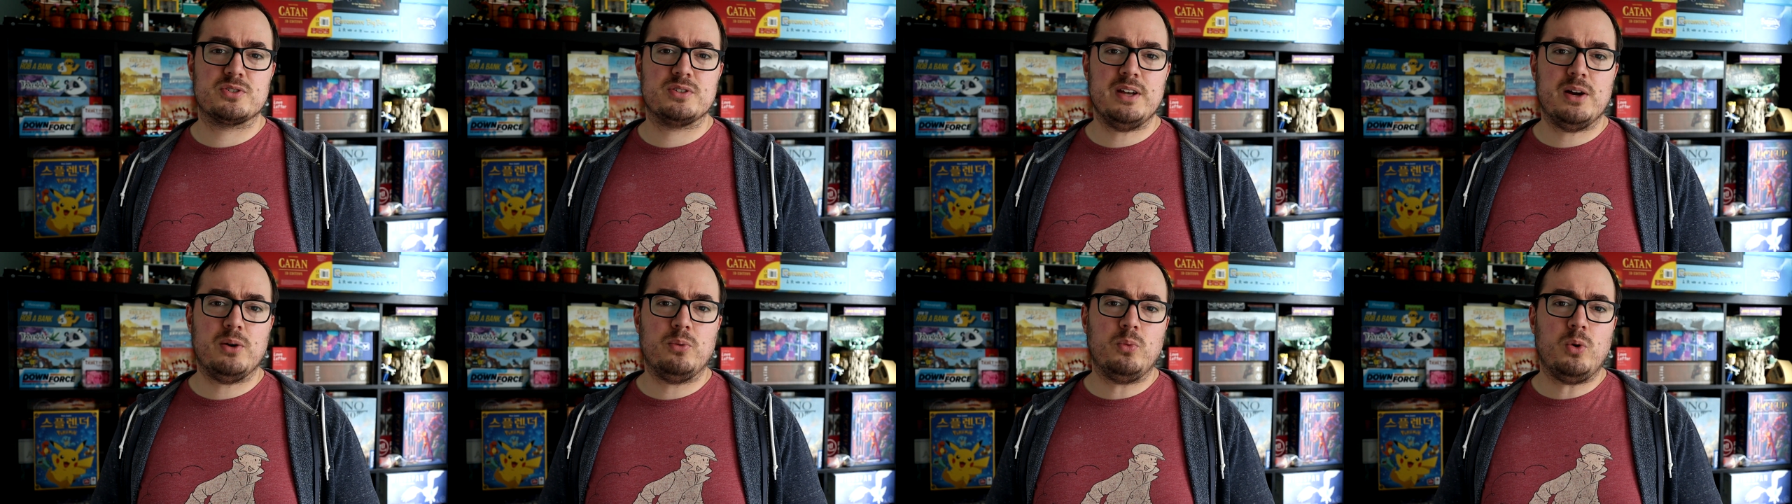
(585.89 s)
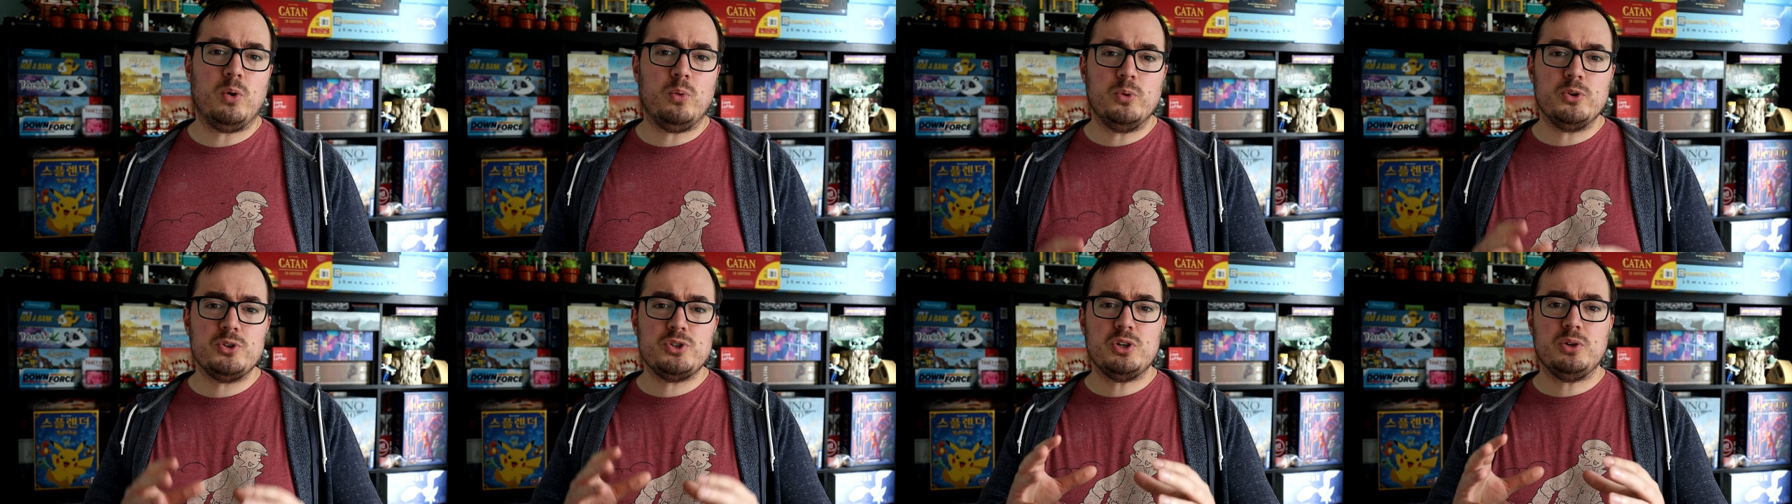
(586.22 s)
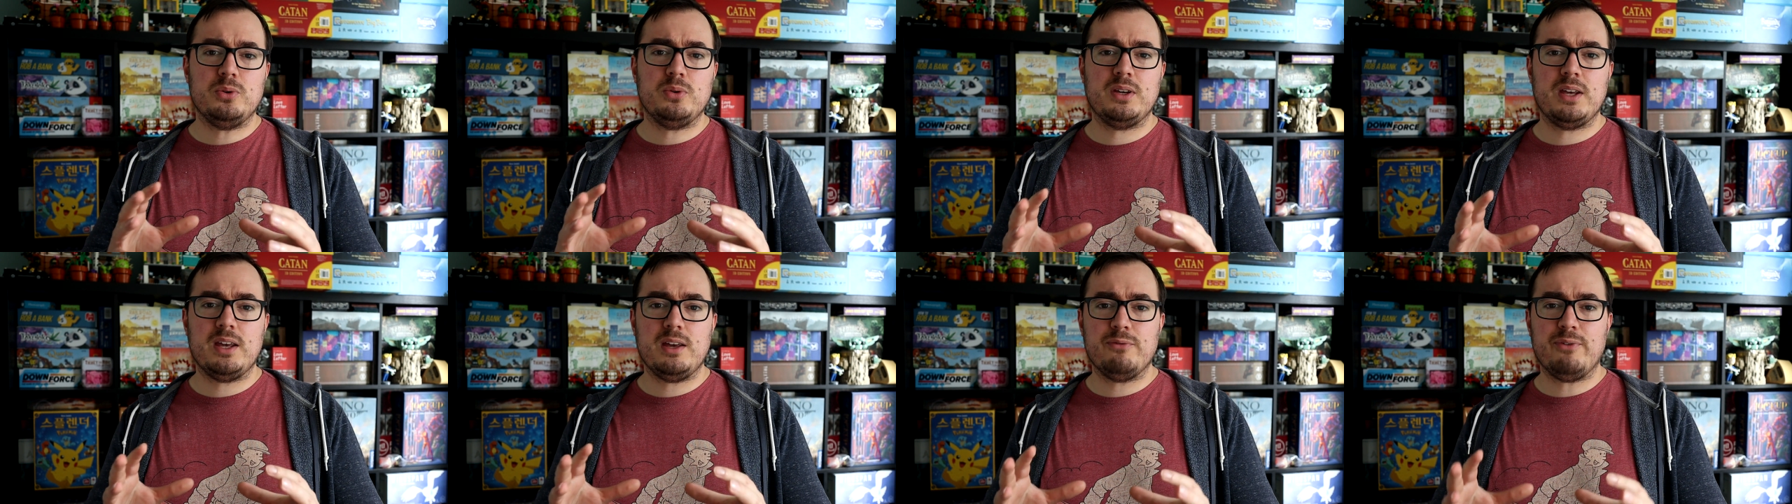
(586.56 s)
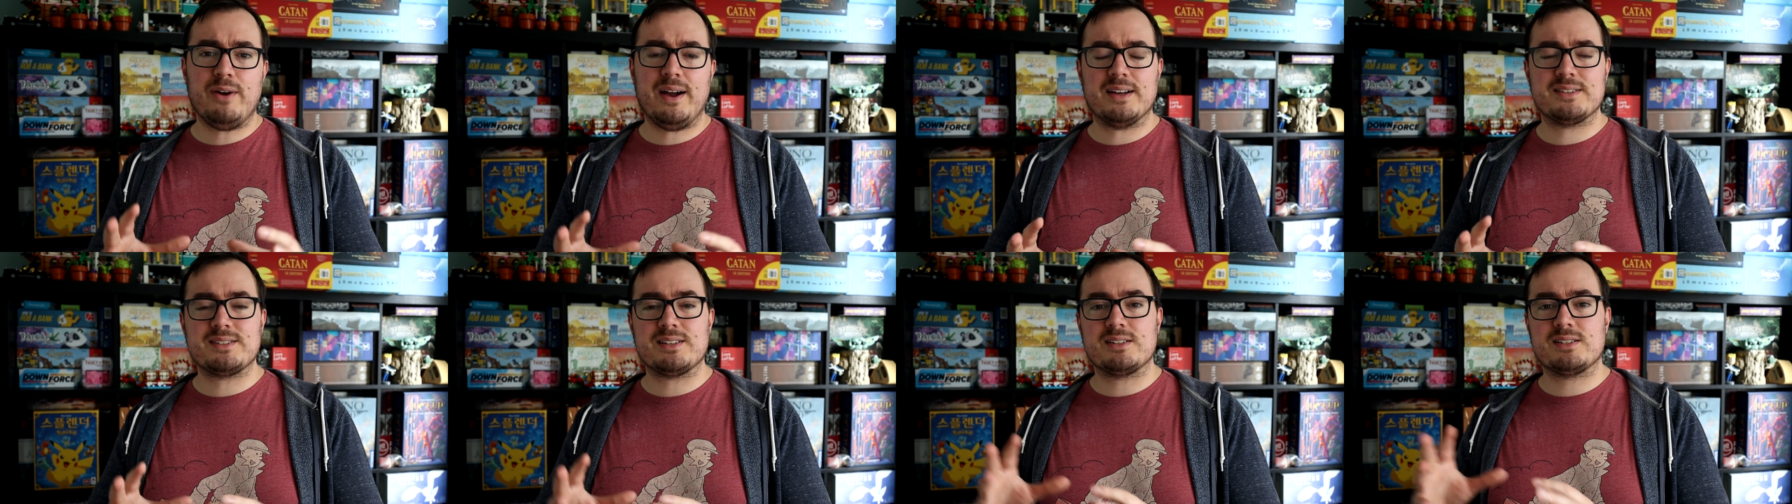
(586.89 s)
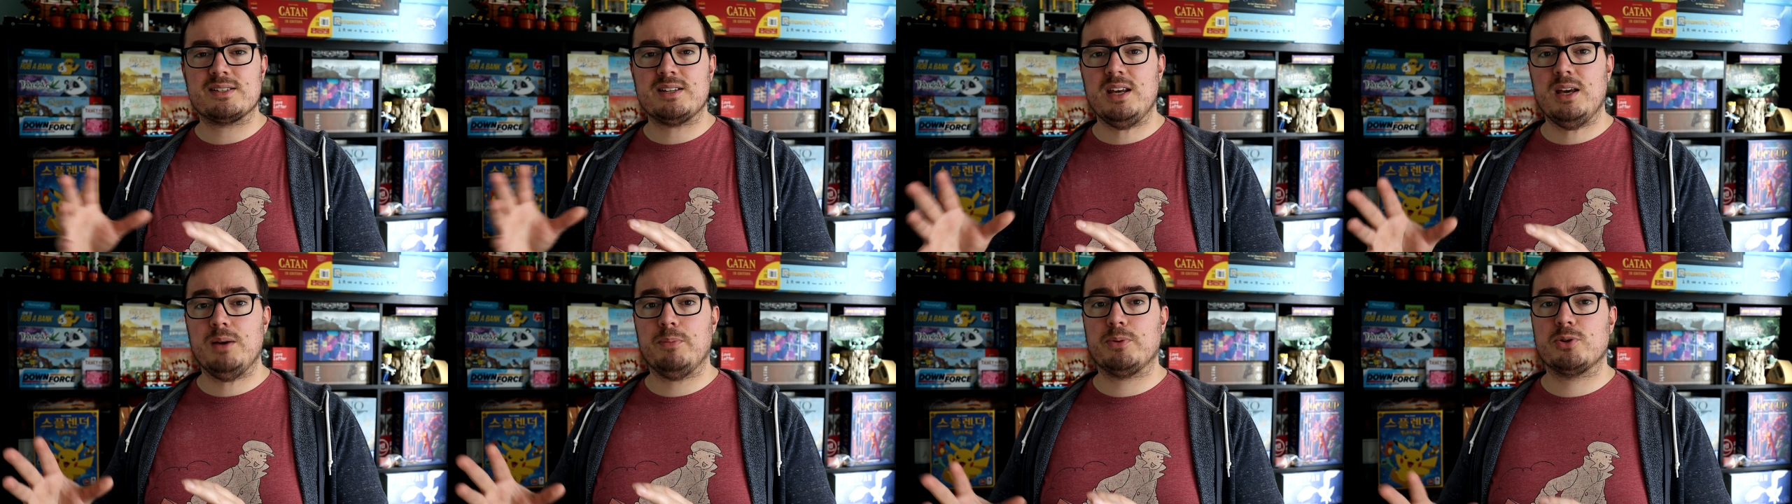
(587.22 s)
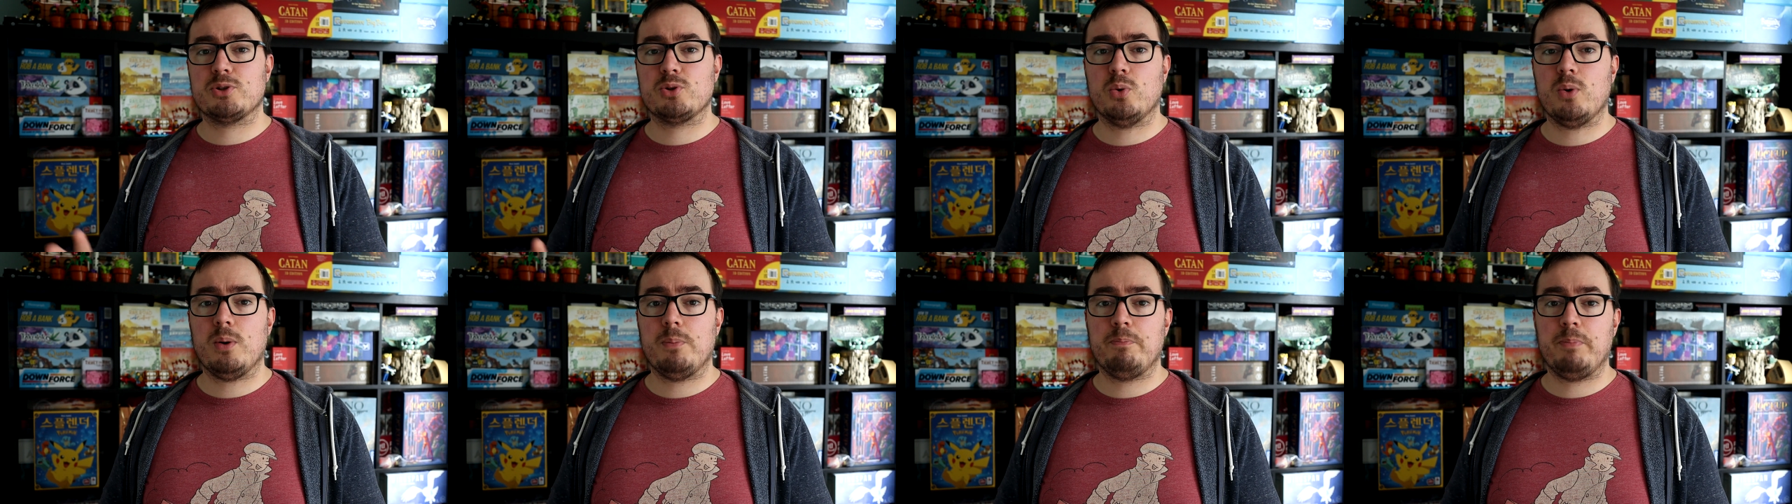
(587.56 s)
Now, what would you give as a tip
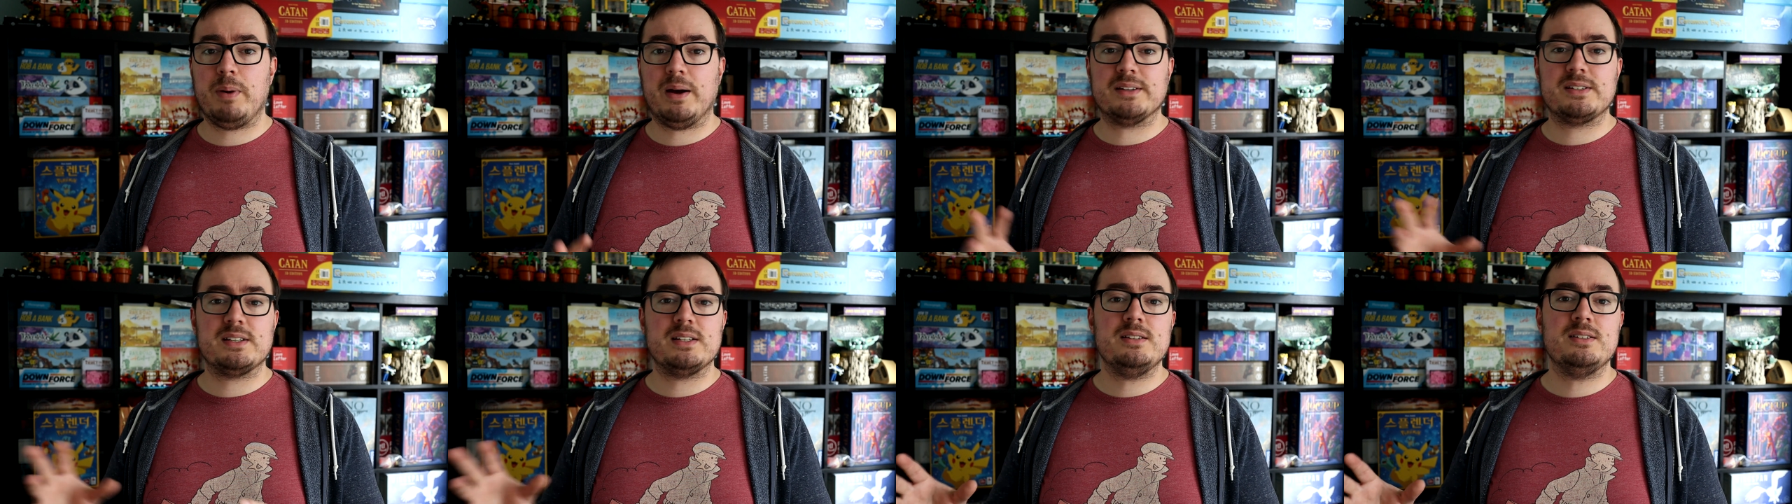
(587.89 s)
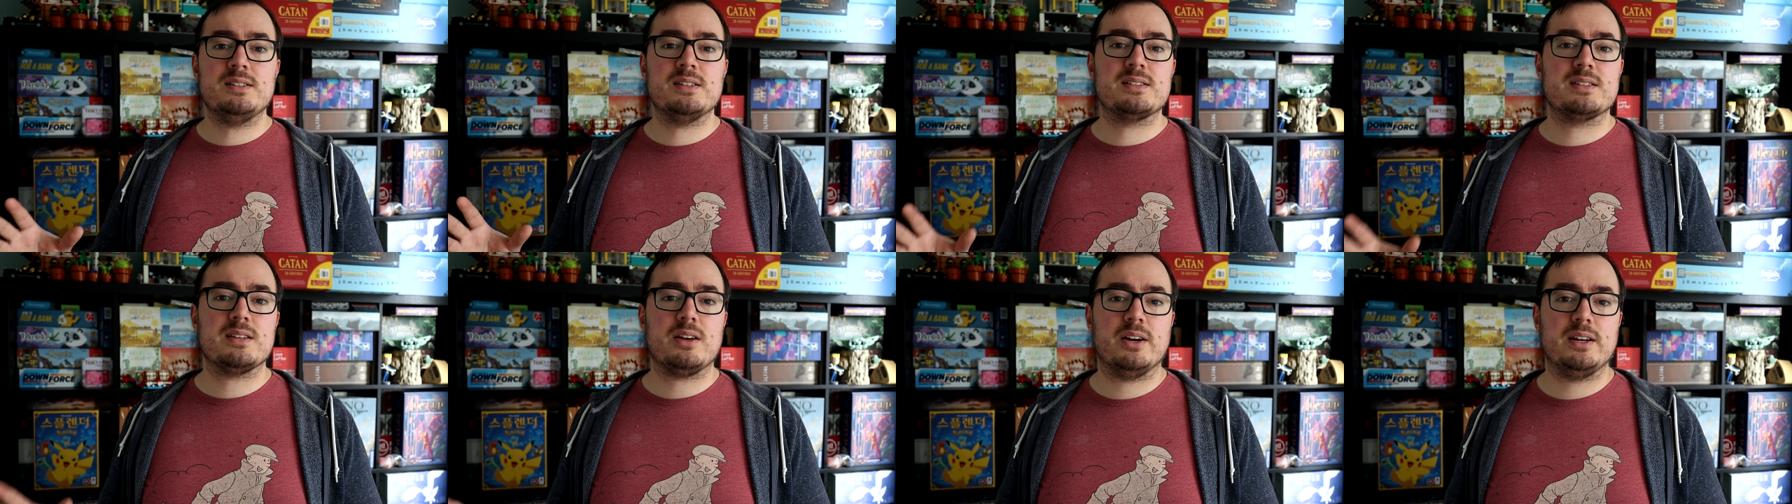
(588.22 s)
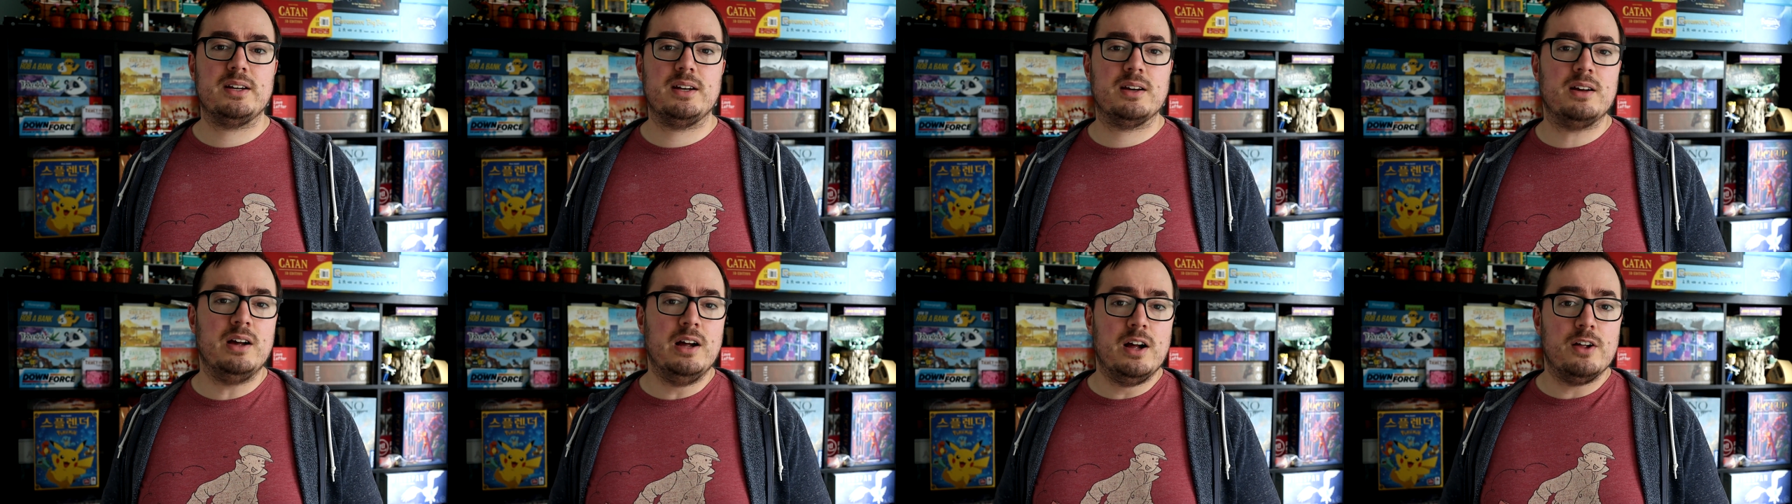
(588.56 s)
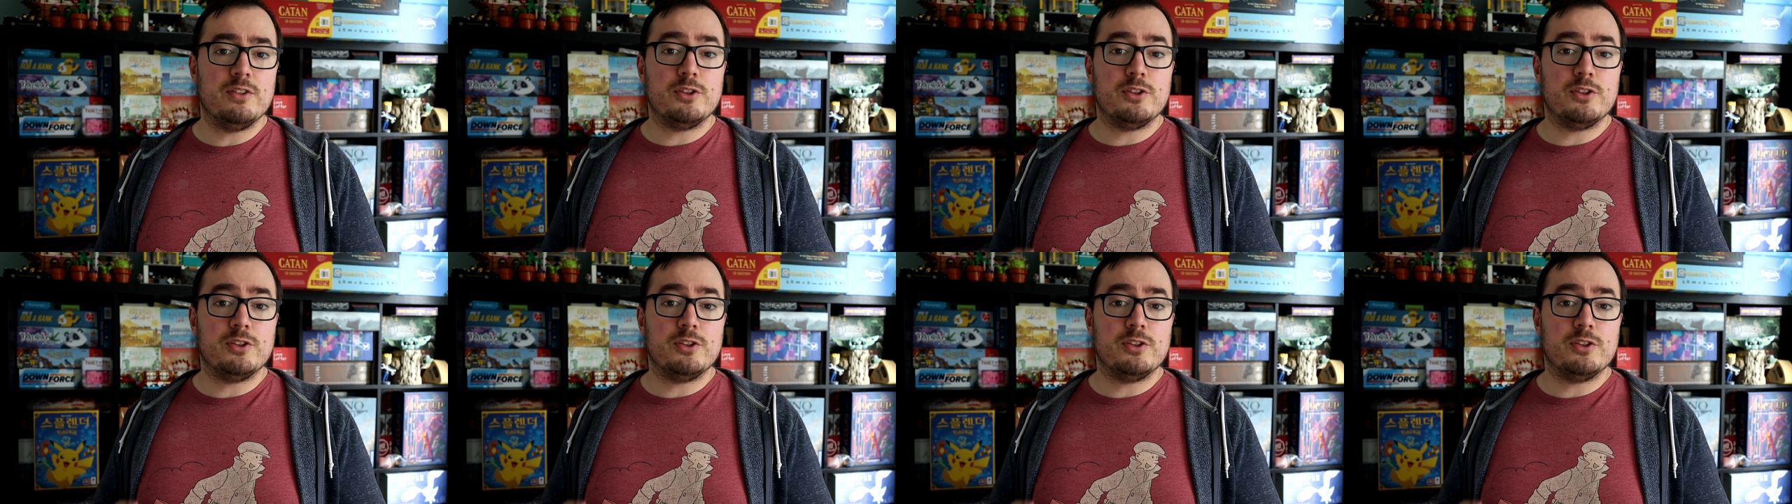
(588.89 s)
to a budding designer